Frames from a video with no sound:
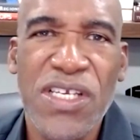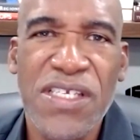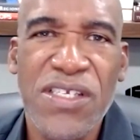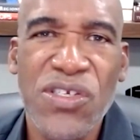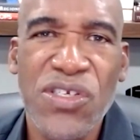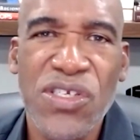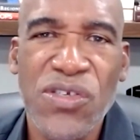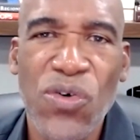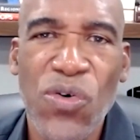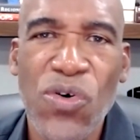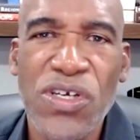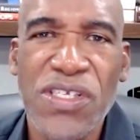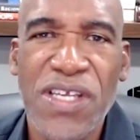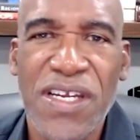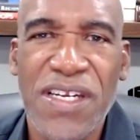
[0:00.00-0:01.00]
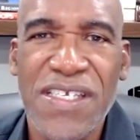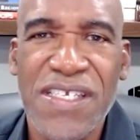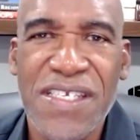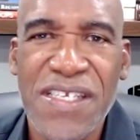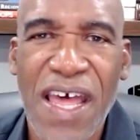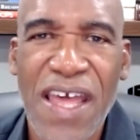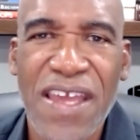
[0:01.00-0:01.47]
a source and a
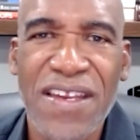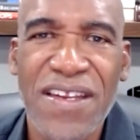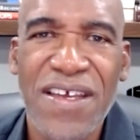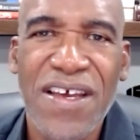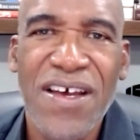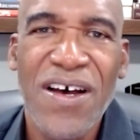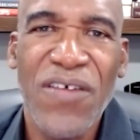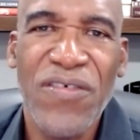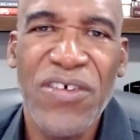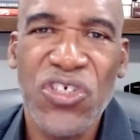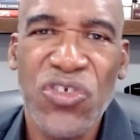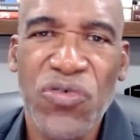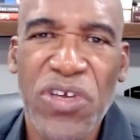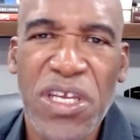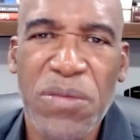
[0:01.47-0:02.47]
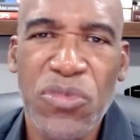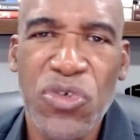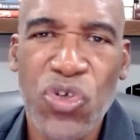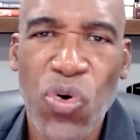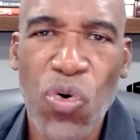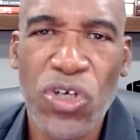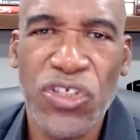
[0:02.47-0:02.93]
site of extreme
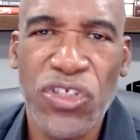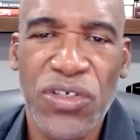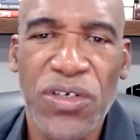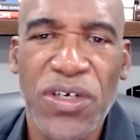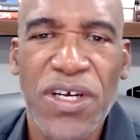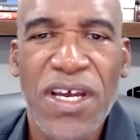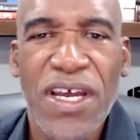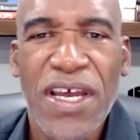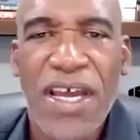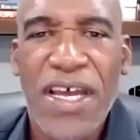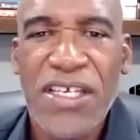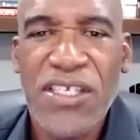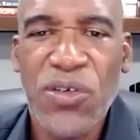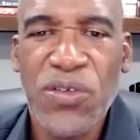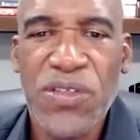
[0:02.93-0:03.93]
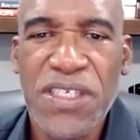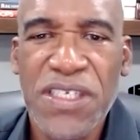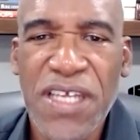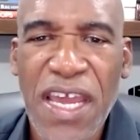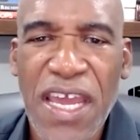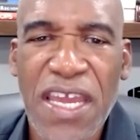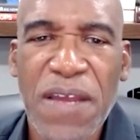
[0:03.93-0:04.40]
torture. And so
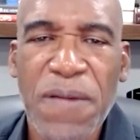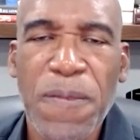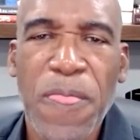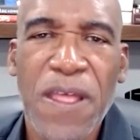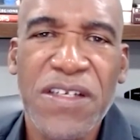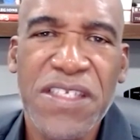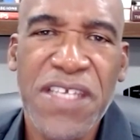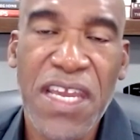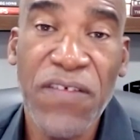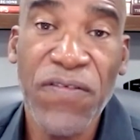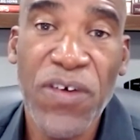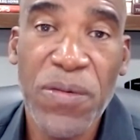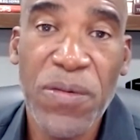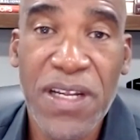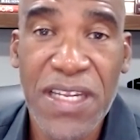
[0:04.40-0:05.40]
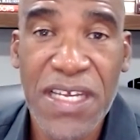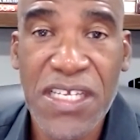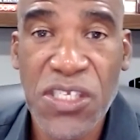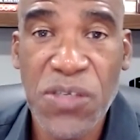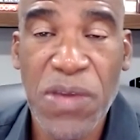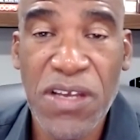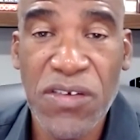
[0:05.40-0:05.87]
today, taken from
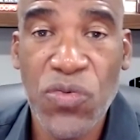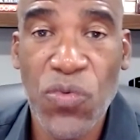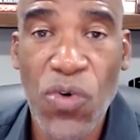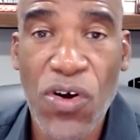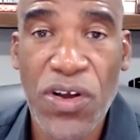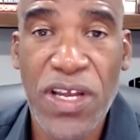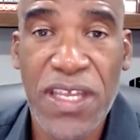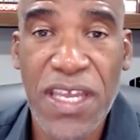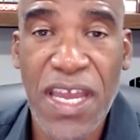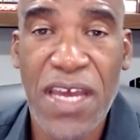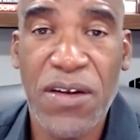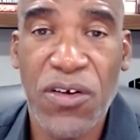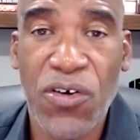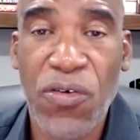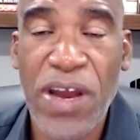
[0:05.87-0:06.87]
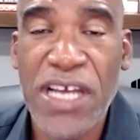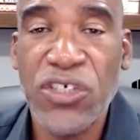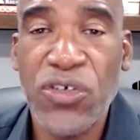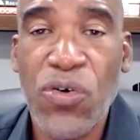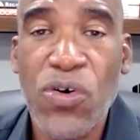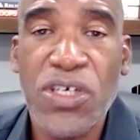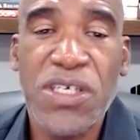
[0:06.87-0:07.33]
Clint Smith's work, again, A
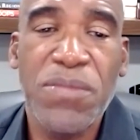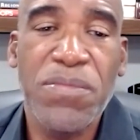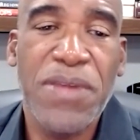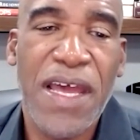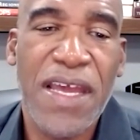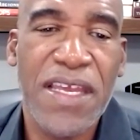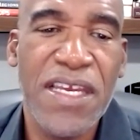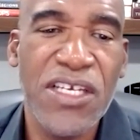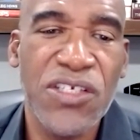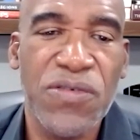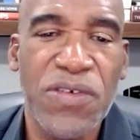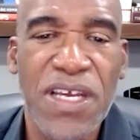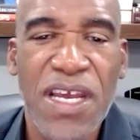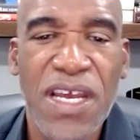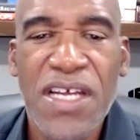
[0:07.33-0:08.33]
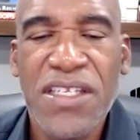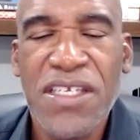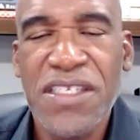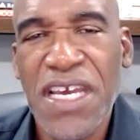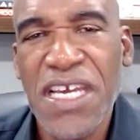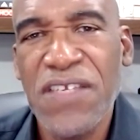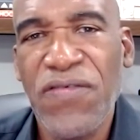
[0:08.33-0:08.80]
Crash Course in Black History,
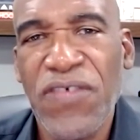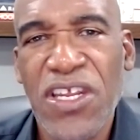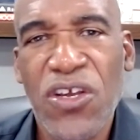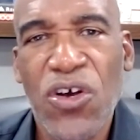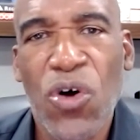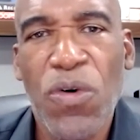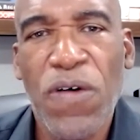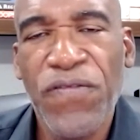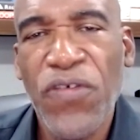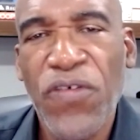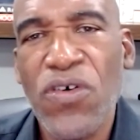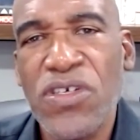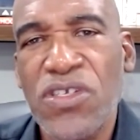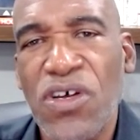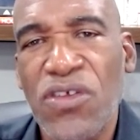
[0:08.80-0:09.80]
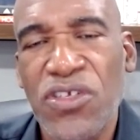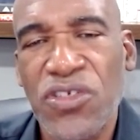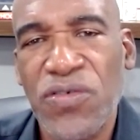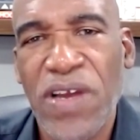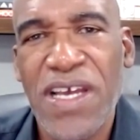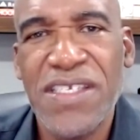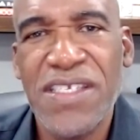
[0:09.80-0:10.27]
today's video will focus on the
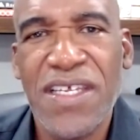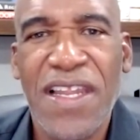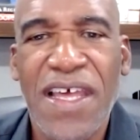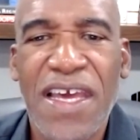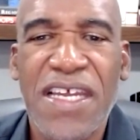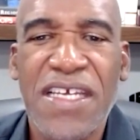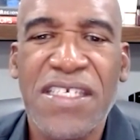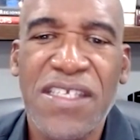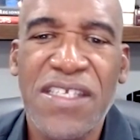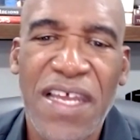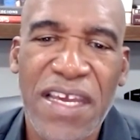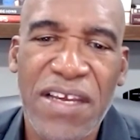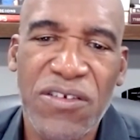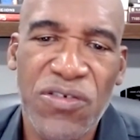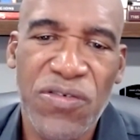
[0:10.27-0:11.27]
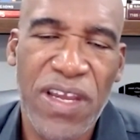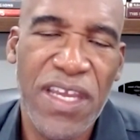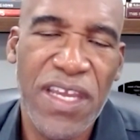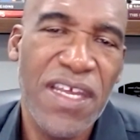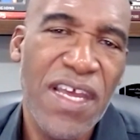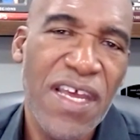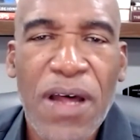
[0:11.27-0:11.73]
transatlantic slave trade.
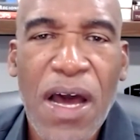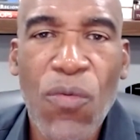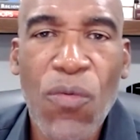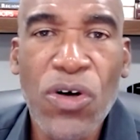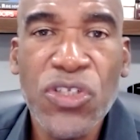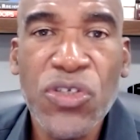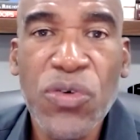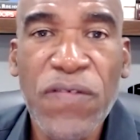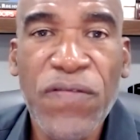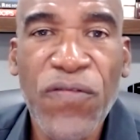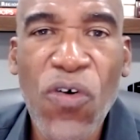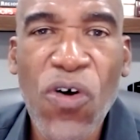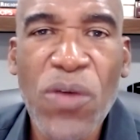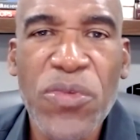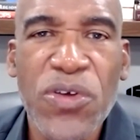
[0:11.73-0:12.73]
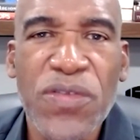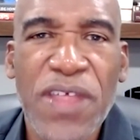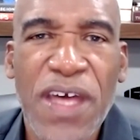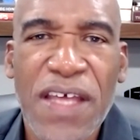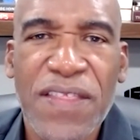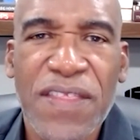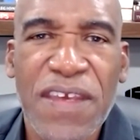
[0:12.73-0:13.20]
I want to inform you
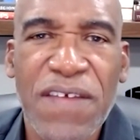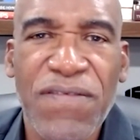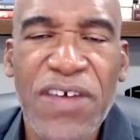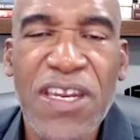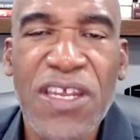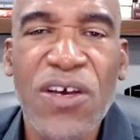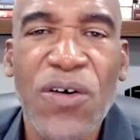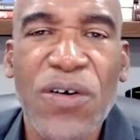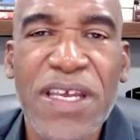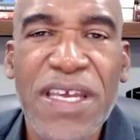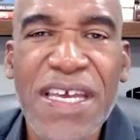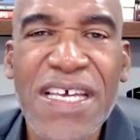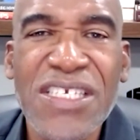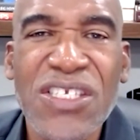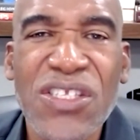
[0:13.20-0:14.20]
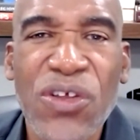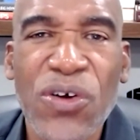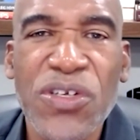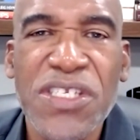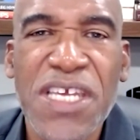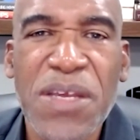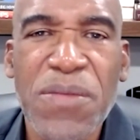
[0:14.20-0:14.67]
that the video is
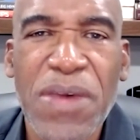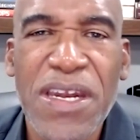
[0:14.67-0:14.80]
13